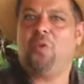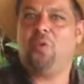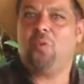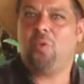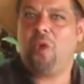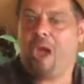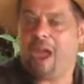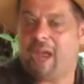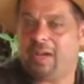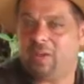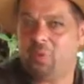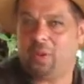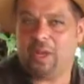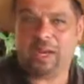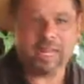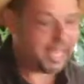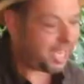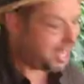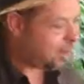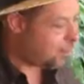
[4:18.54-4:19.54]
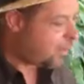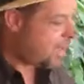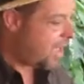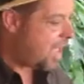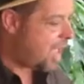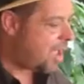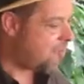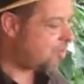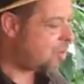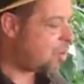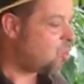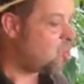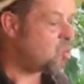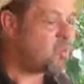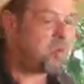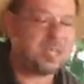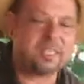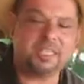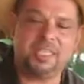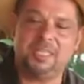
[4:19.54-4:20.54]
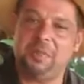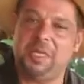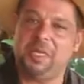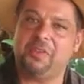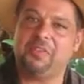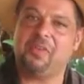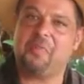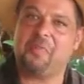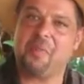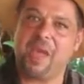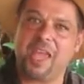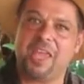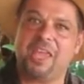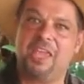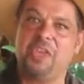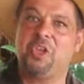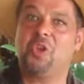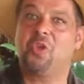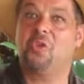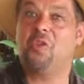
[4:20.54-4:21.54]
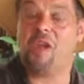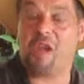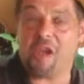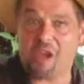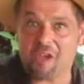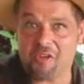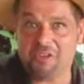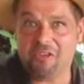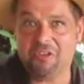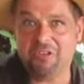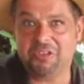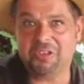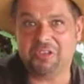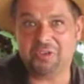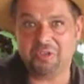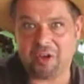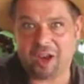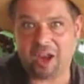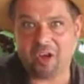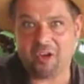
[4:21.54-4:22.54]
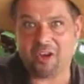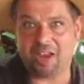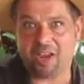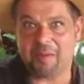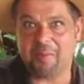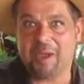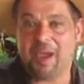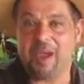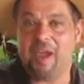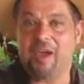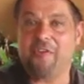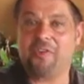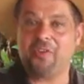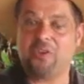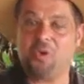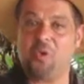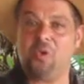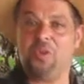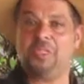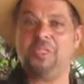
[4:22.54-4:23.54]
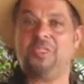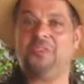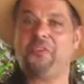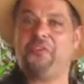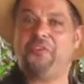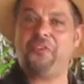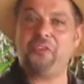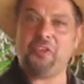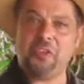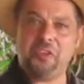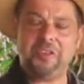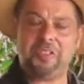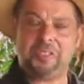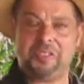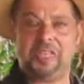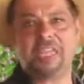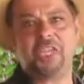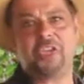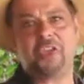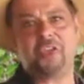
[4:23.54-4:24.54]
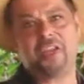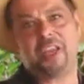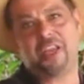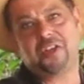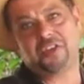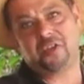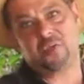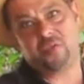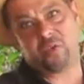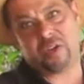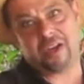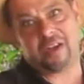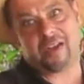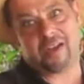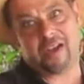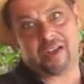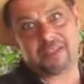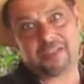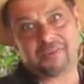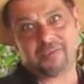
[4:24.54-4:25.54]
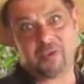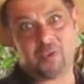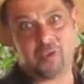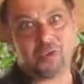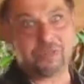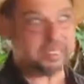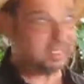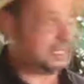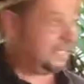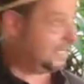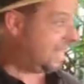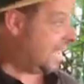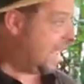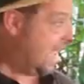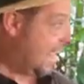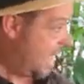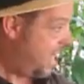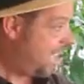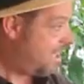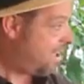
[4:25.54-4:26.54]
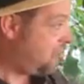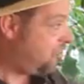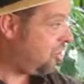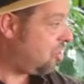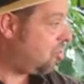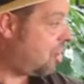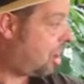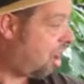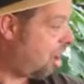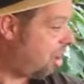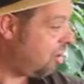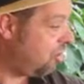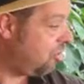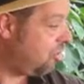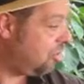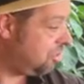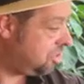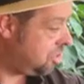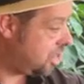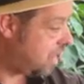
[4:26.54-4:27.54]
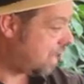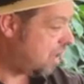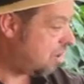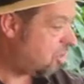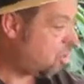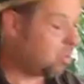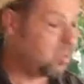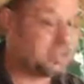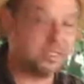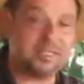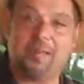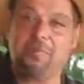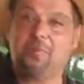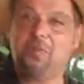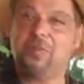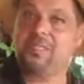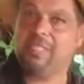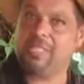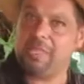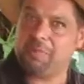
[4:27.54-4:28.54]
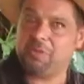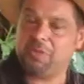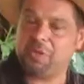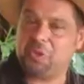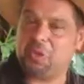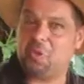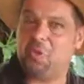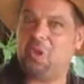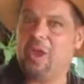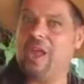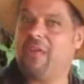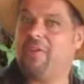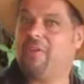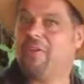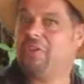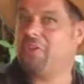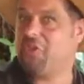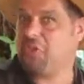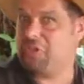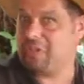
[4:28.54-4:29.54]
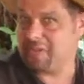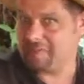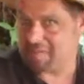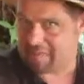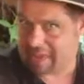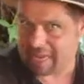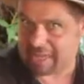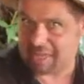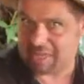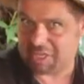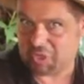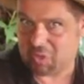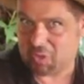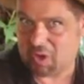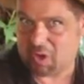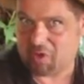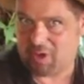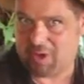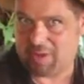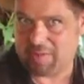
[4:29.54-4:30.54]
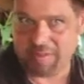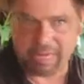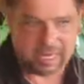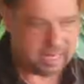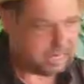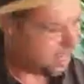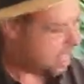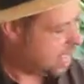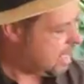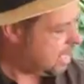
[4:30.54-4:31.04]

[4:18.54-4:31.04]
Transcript: Right, well, here we have a recipe for making your own terrarium. Of course, the first thing you need to realise, of course, is to have your own jar or some receptacle that you can make a terrarium in.